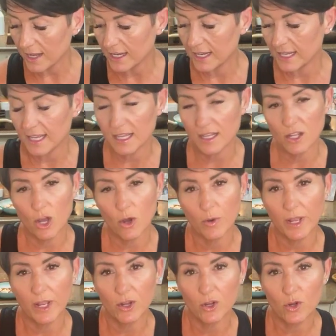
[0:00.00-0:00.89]
gonna get
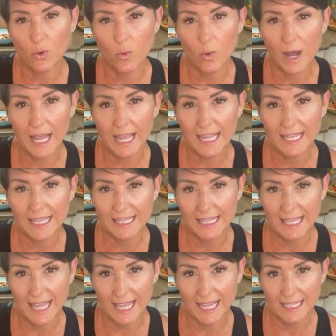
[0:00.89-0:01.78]
going quite
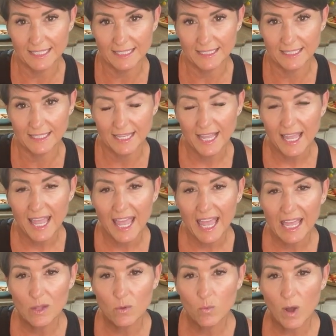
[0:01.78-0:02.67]
yet.
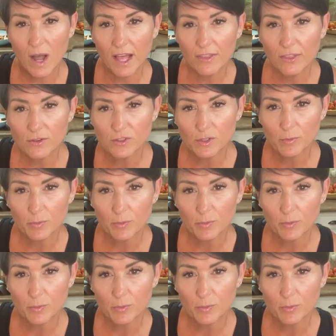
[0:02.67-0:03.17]
And while those are